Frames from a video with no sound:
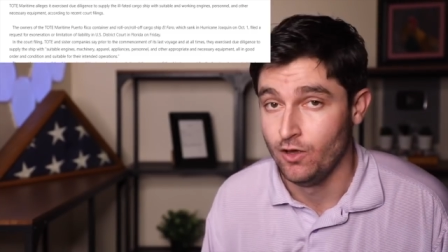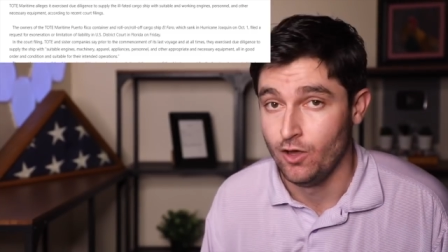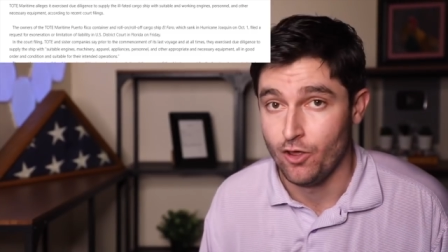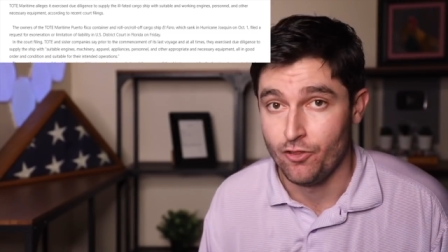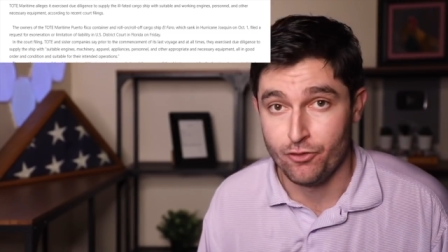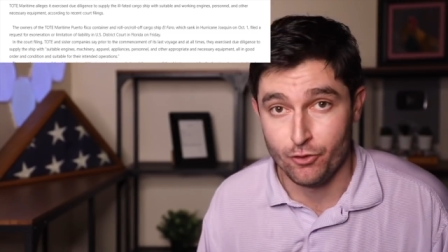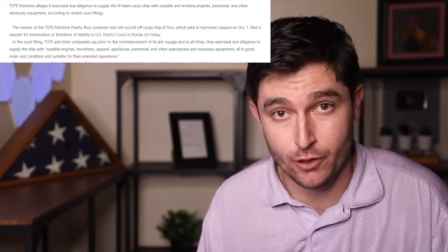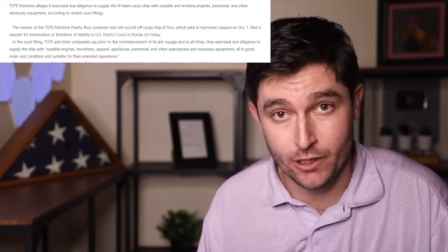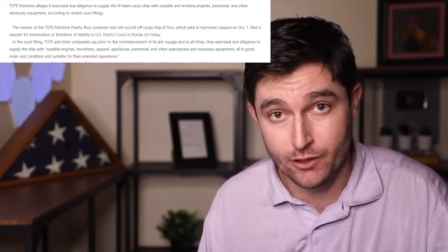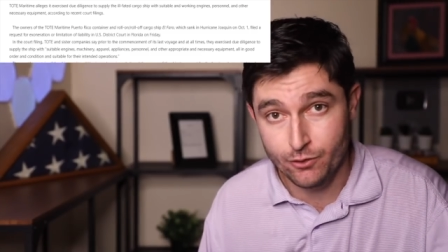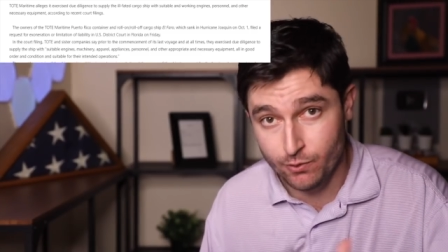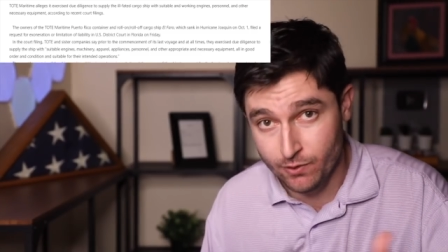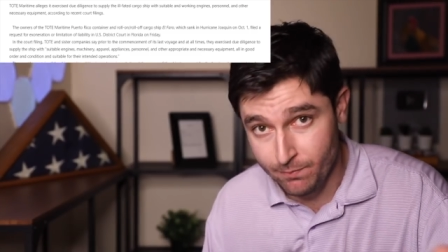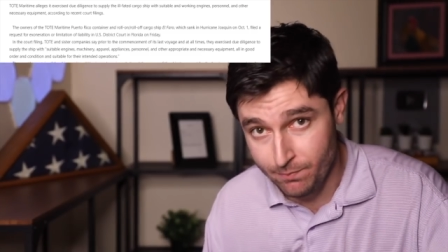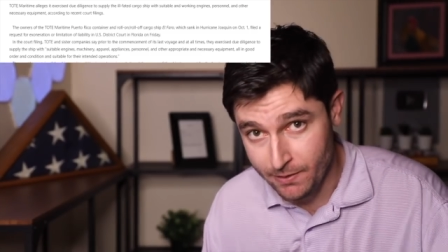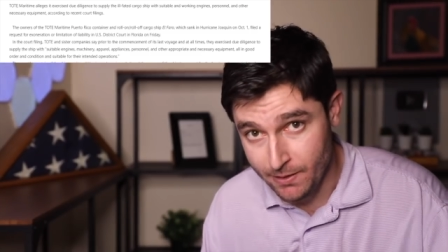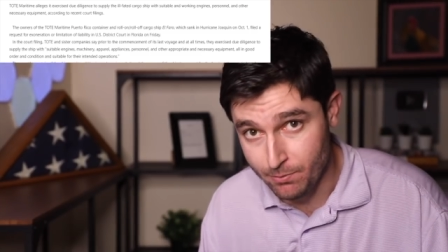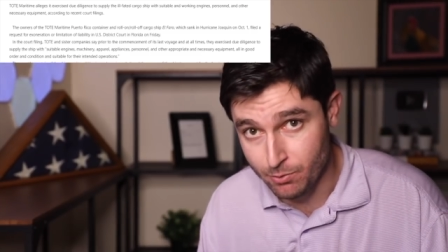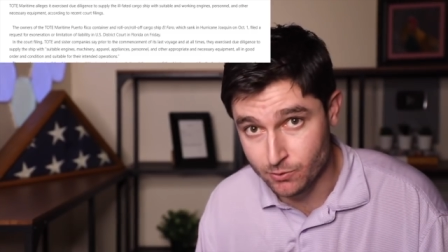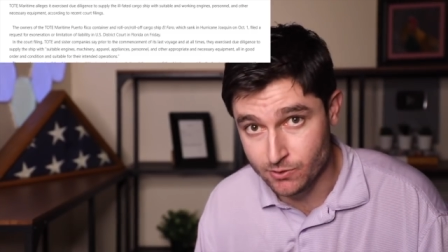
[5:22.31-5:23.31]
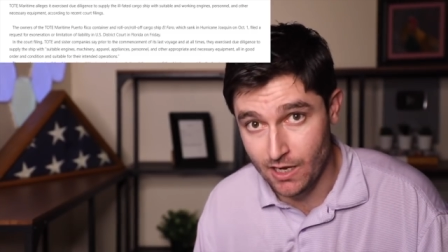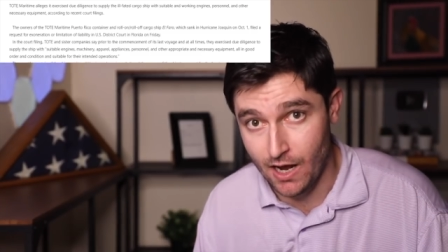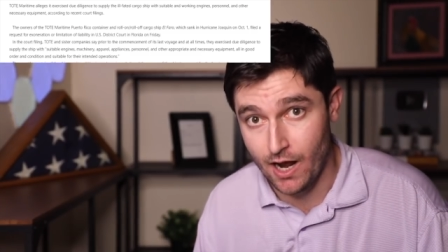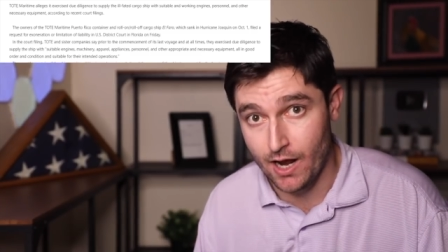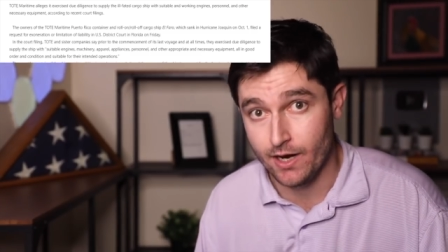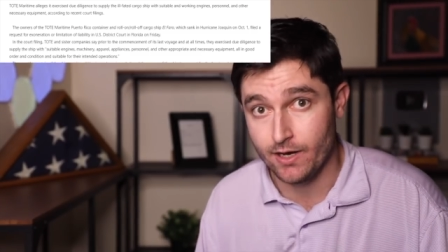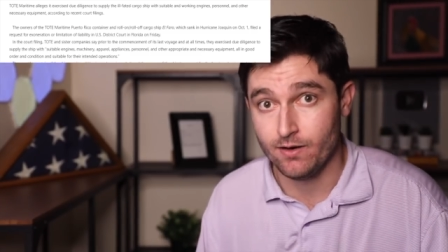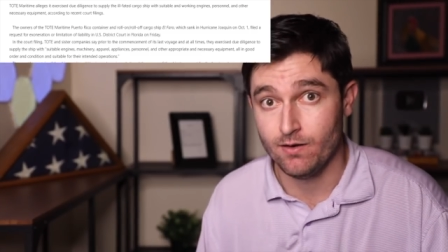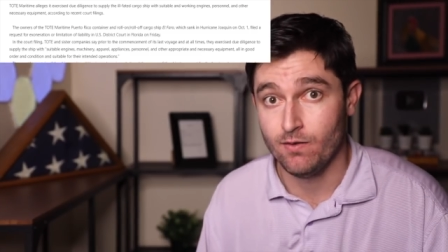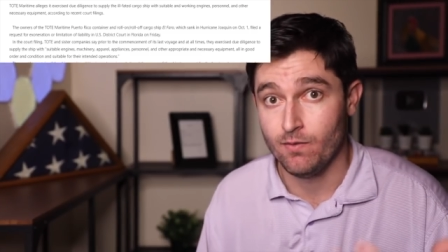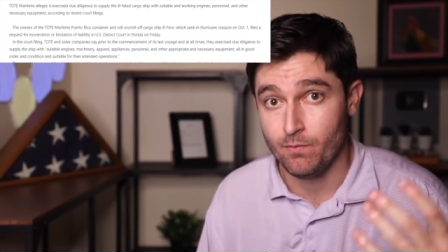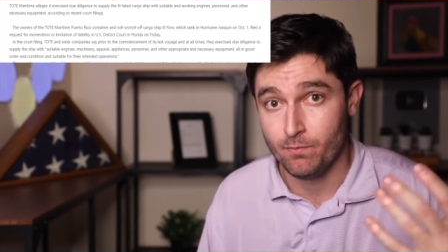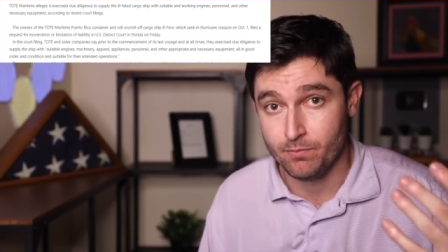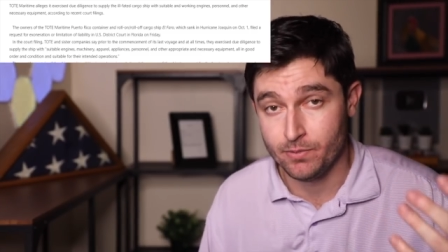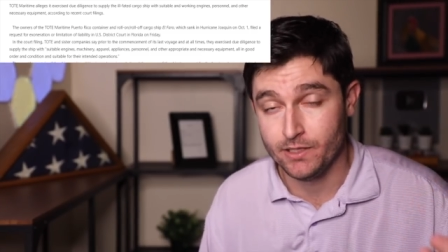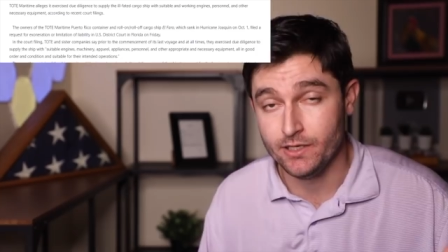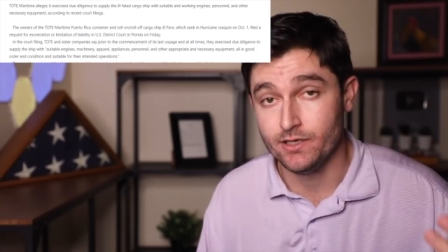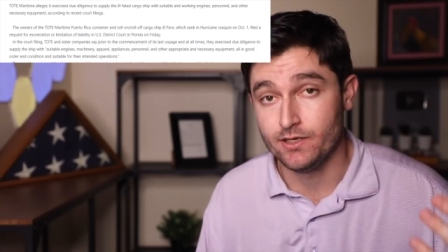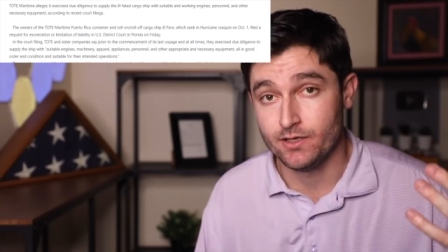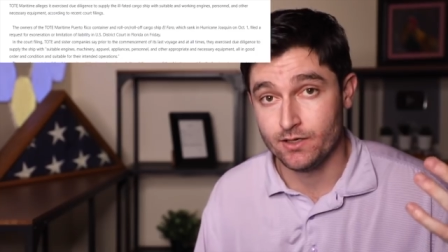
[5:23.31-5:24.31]
33 people died,
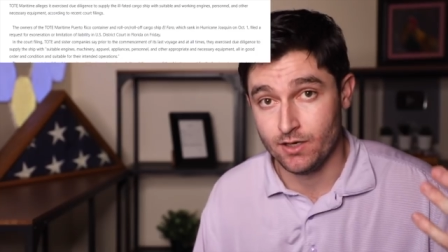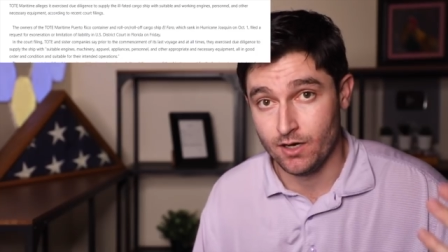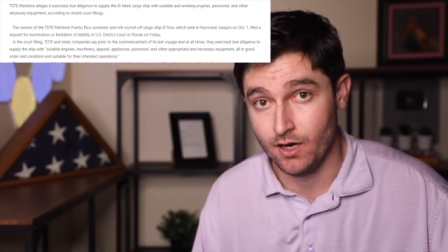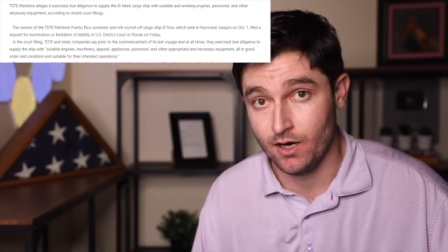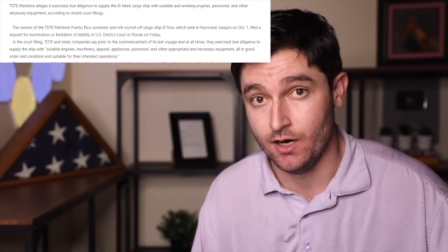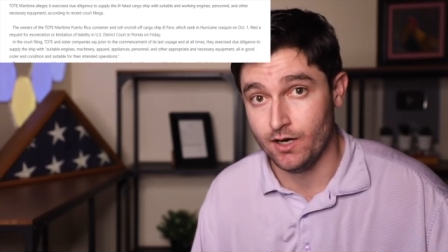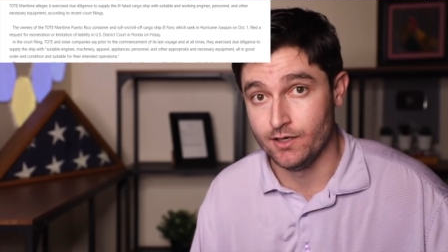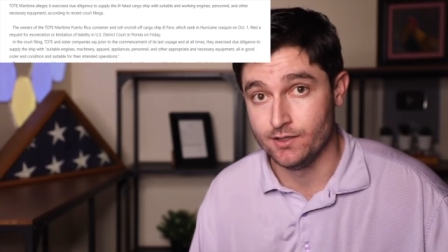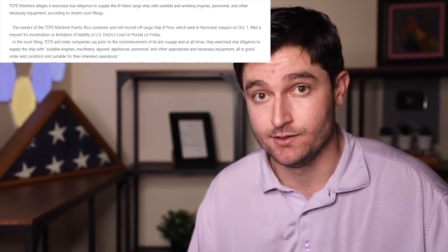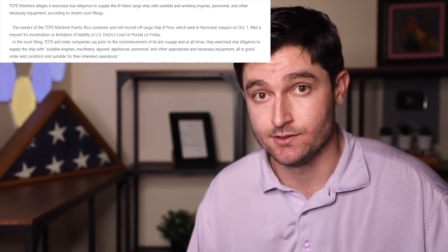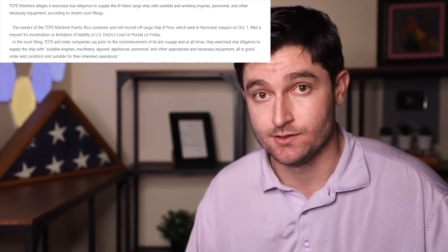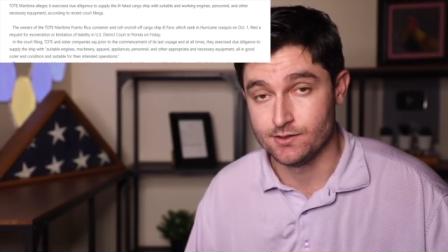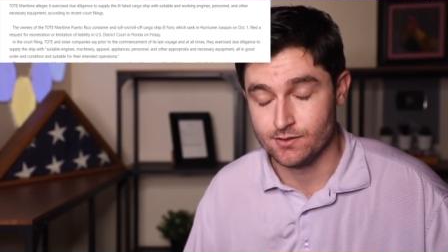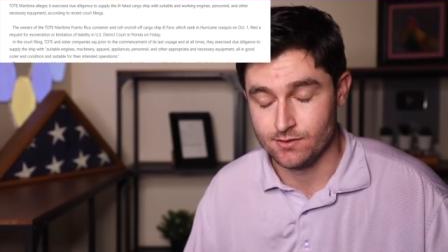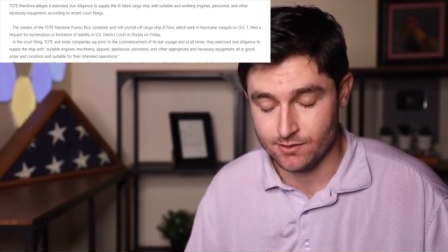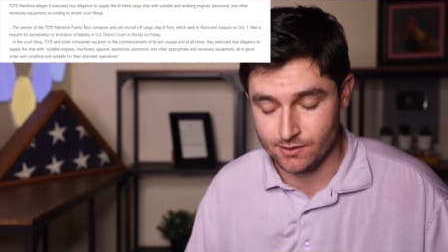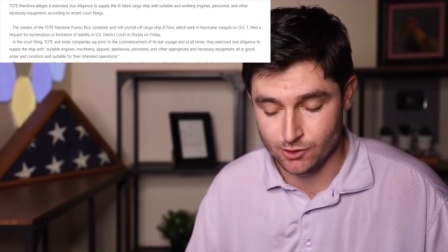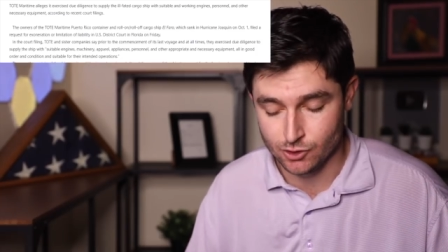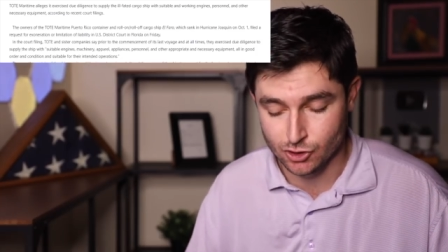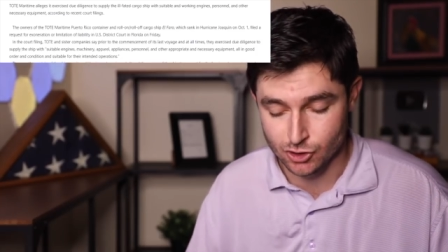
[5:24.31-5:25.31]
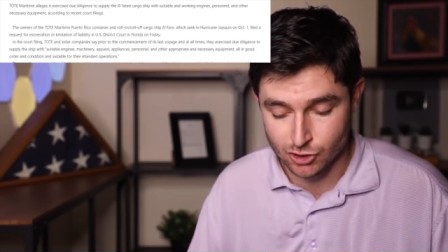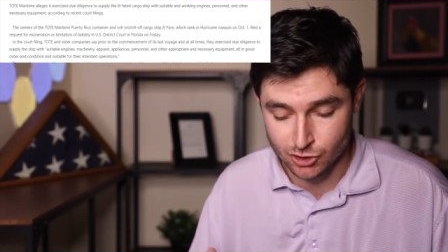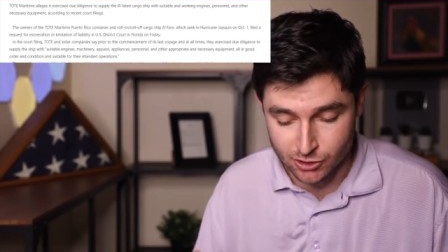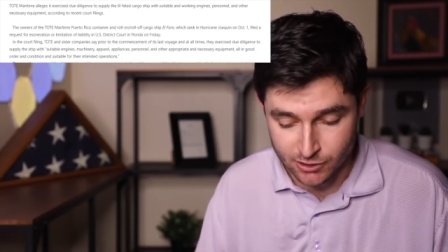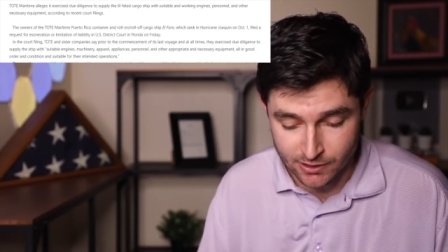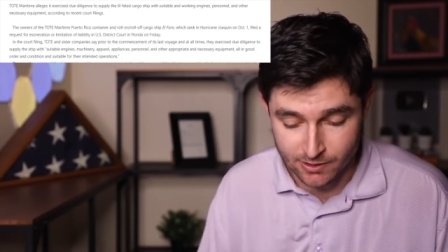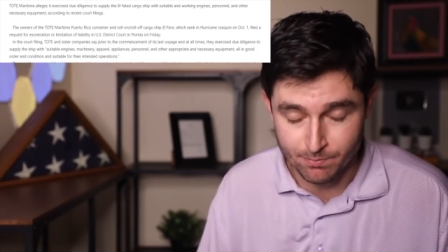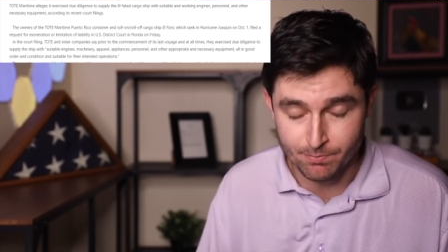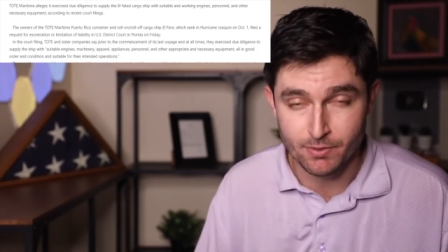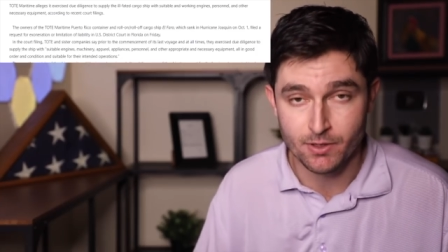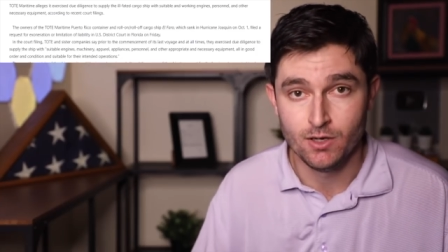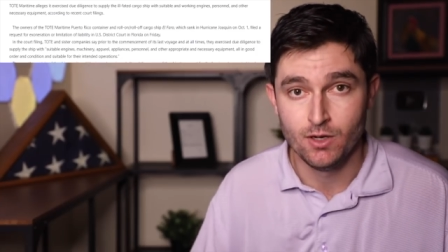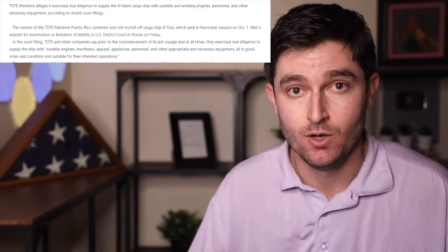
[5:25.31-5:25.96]
because this ship